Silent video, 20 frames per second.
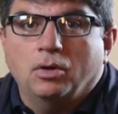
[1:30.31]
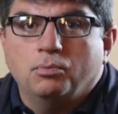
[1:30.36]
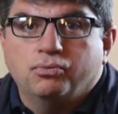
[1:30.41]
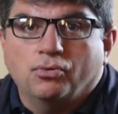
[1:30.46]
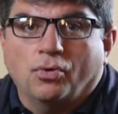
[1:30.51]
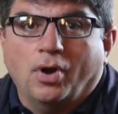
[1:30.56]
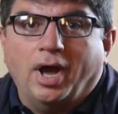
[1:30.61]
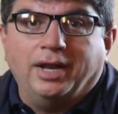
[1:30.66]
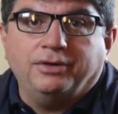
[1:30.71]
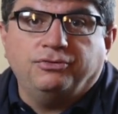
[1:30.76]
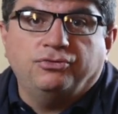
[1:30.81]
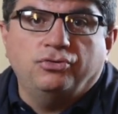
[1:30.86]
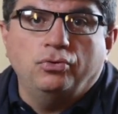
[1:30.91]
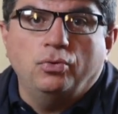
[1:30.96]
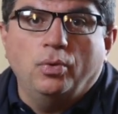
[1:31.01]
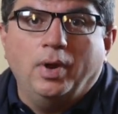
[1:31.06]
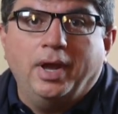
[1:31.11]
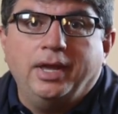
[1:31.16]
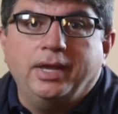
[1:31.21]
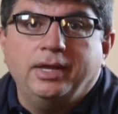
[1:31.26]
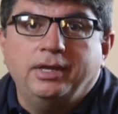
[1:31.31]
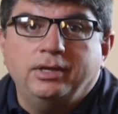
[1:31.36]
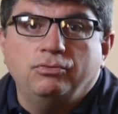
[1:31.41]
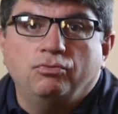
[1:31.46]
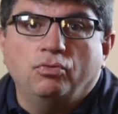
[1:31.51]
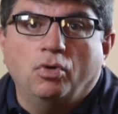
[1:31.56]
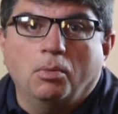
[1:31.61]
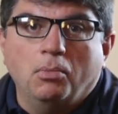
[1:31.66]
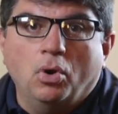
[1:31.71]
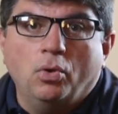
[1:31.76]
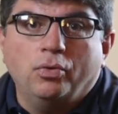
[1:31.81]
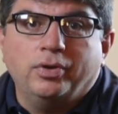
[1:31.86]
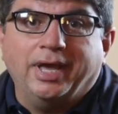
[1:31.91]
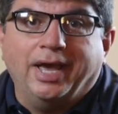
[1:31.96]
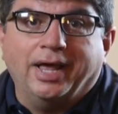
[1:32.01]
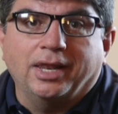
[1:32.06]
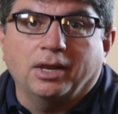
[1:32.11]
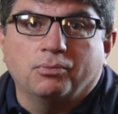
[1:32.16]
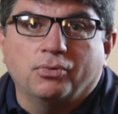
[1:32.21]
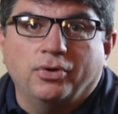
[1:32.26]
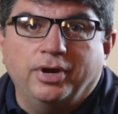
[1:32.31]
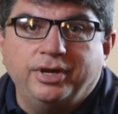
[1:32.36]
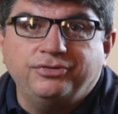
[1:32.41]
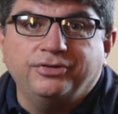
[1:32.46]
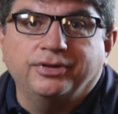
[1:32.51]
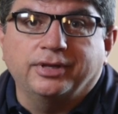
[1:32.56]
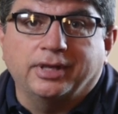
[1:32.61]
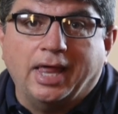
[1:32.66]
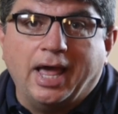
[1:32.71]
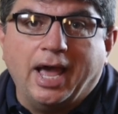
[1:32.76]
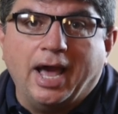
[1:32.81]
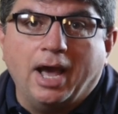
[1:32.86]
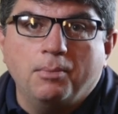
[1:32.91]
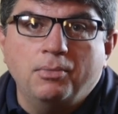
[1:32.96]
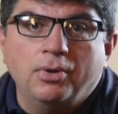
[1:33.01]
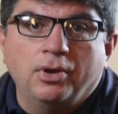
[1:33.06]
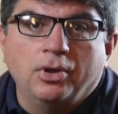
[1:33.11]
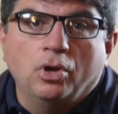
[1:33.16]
brought to a remote calibration lab